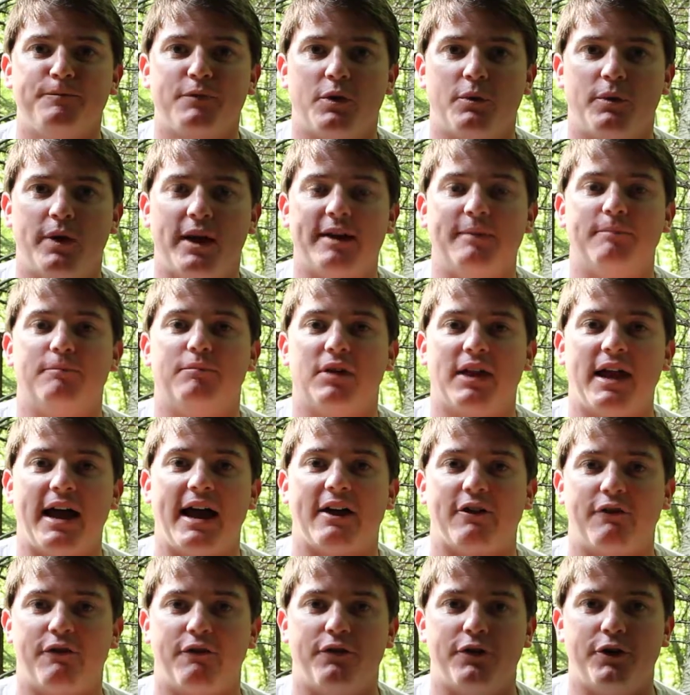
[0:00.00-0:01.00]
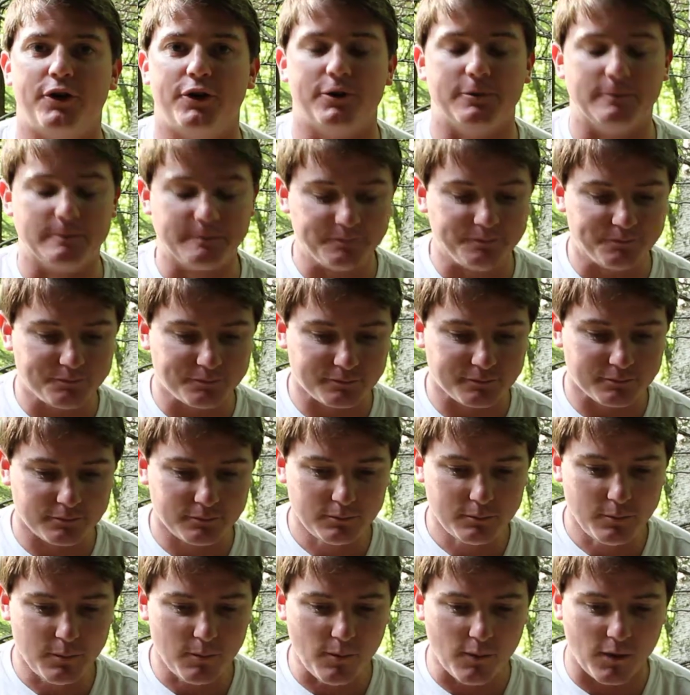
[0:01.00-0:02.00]
and black fruit,
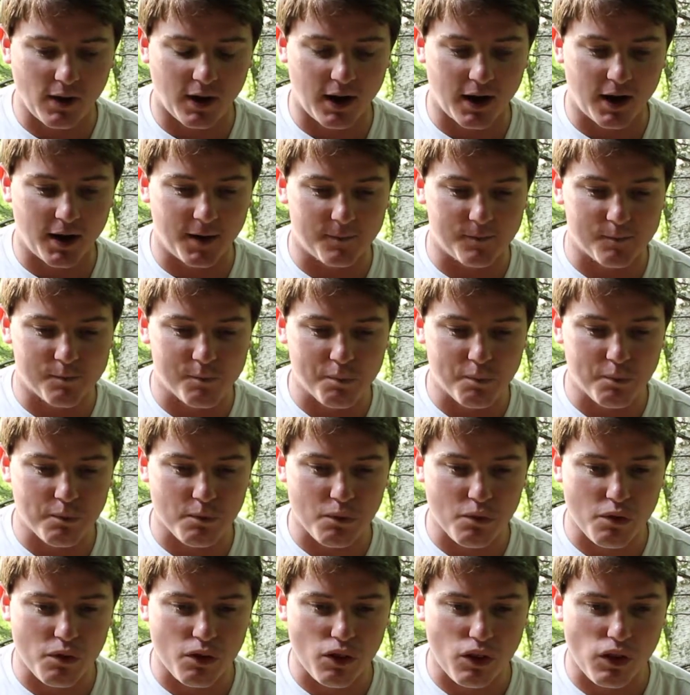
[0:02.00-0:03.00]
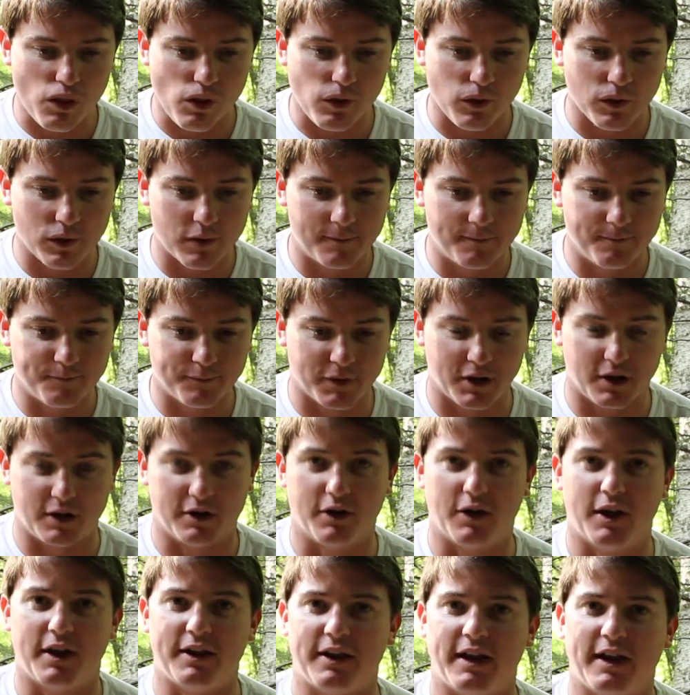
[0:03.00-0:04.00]
and
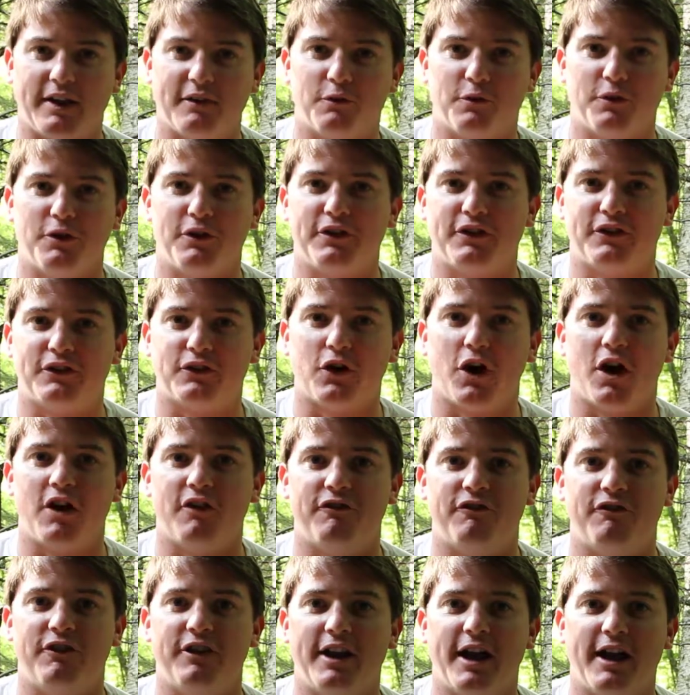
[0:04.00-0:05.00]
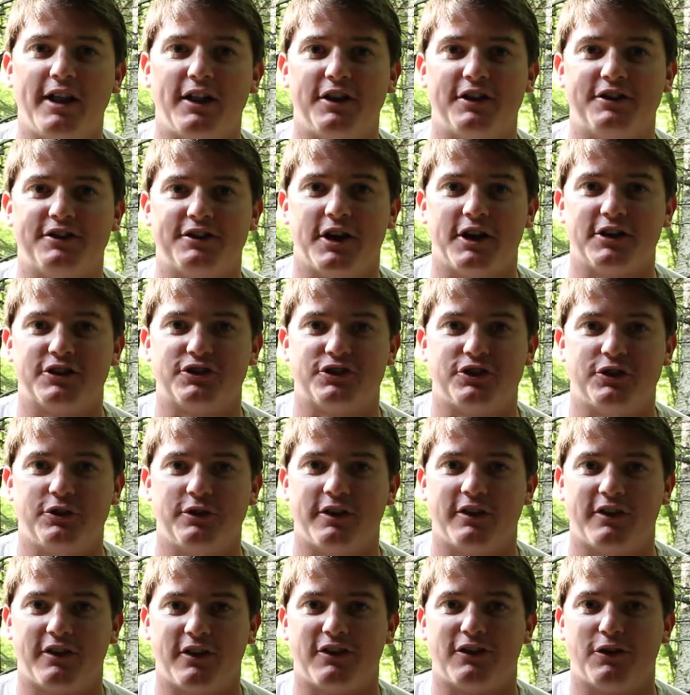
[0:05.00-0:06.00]
that really soft vanilla touch to
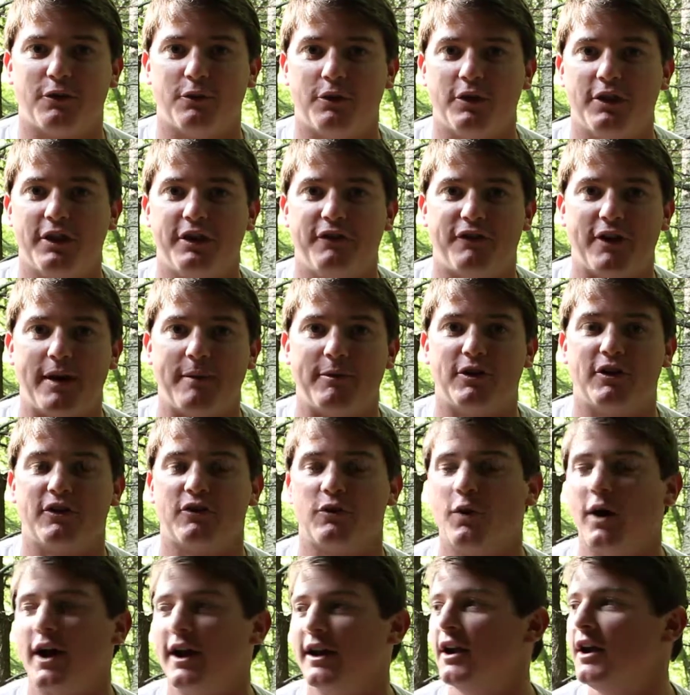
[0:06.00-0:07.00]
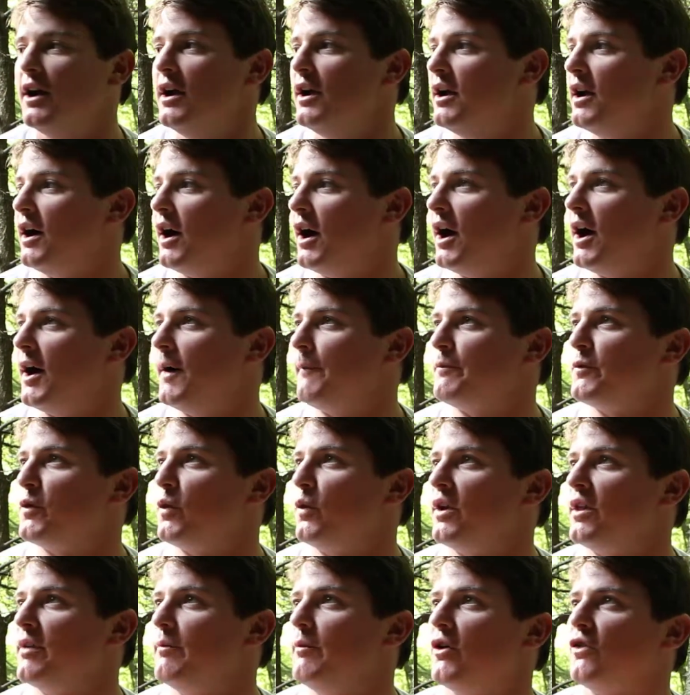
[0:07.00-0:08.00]
it. It's a really fabulous wine. One
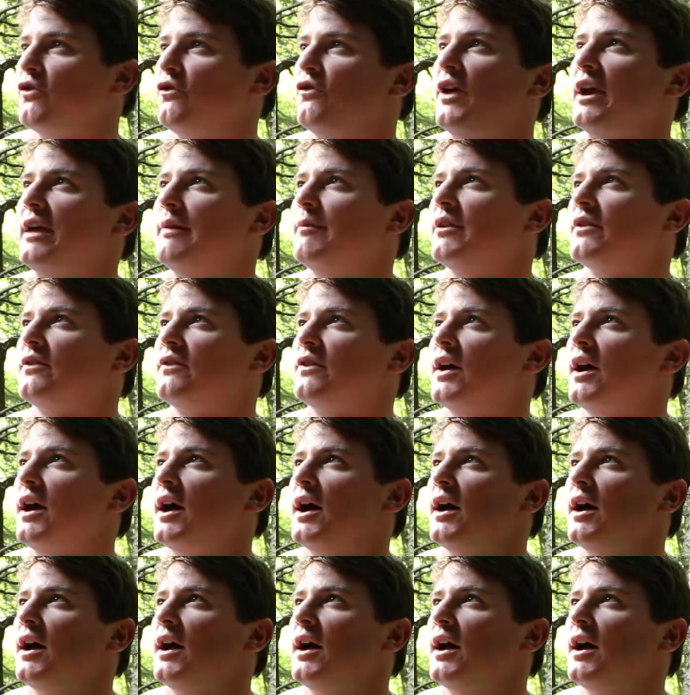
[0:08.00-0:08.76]
of the most famous